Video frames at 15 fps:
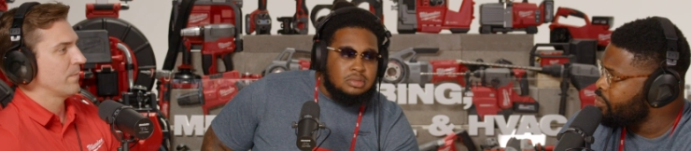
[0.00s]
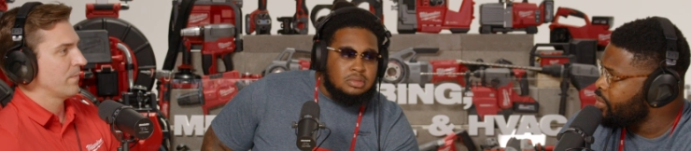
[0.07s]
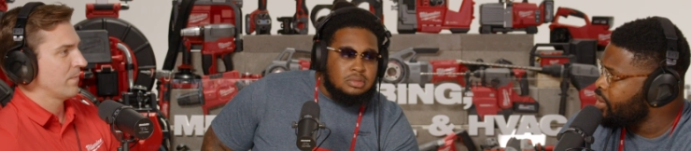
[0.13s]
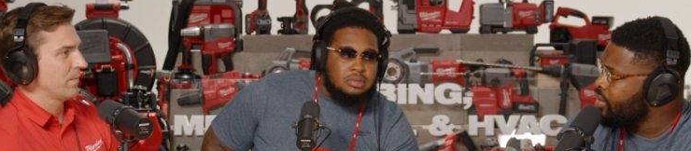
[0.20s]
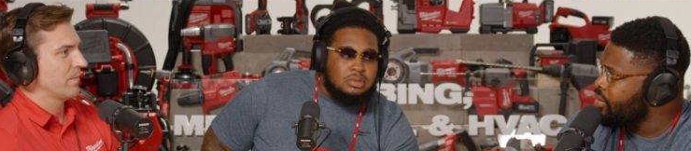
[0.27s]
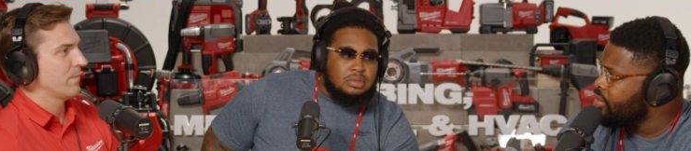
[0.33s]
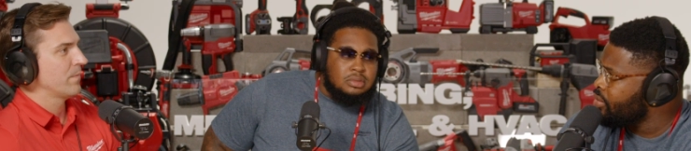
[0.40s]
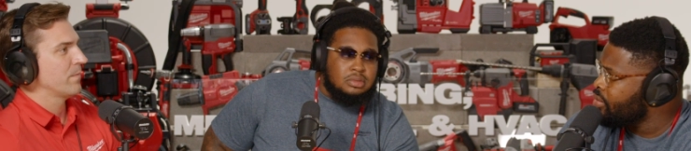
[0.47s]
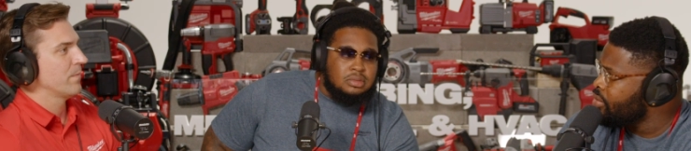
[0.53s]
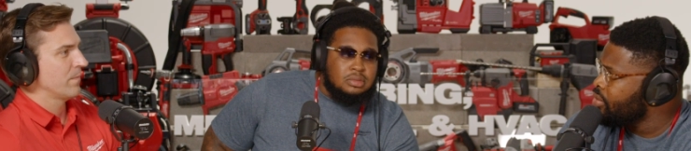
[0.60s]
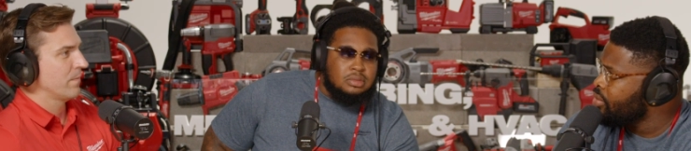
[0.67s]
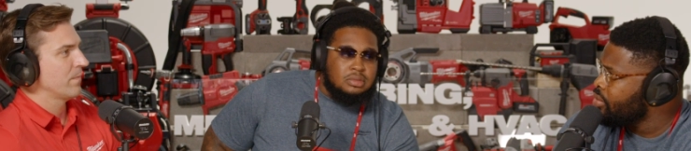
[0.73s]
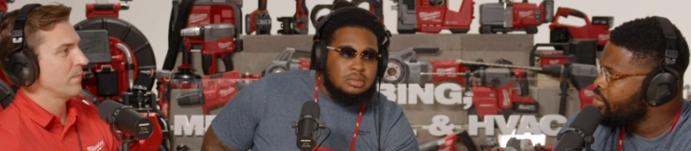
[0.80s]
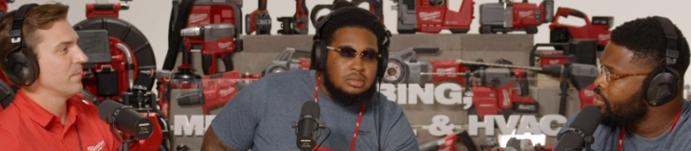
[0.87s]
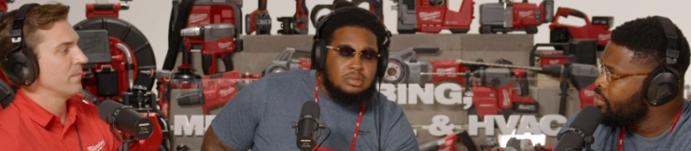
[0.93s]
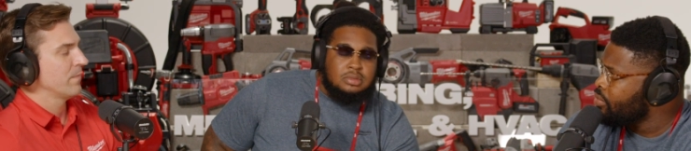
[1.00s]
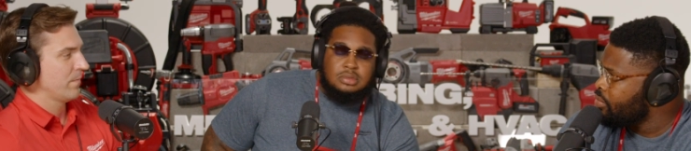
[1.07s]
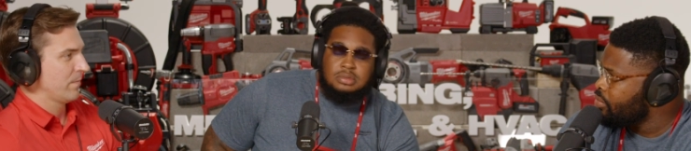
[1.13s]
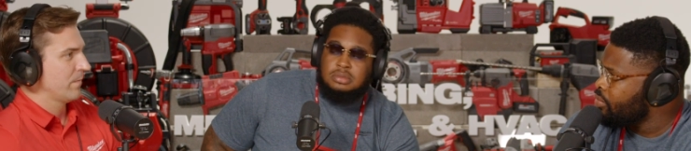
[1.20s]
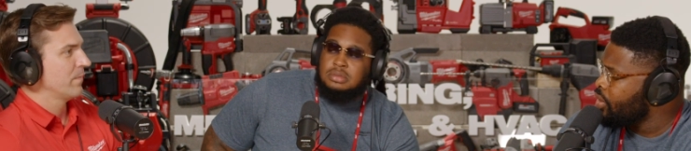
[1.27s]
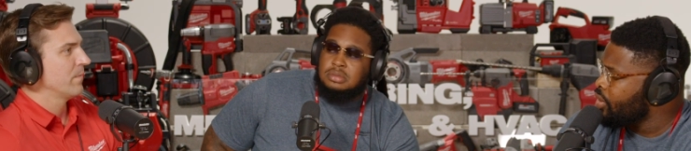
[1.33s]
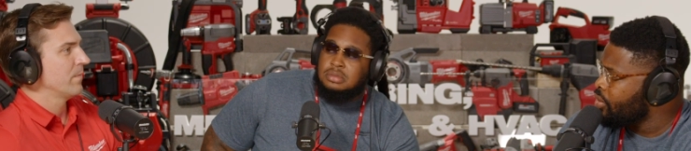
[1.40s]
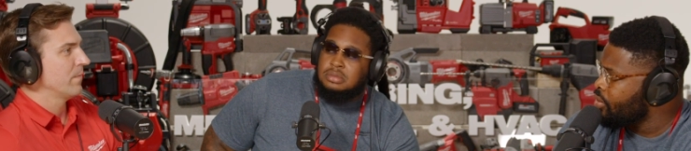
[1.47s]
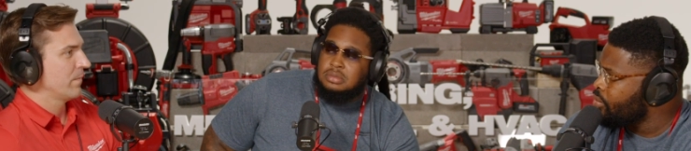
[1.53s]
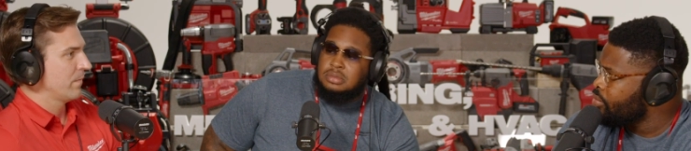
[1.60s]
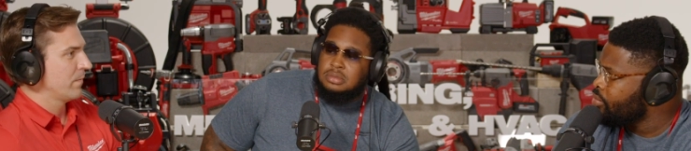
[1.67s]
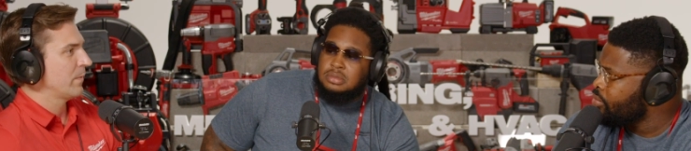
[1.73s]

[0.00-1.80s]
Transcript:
Speaker 1: the main, you know.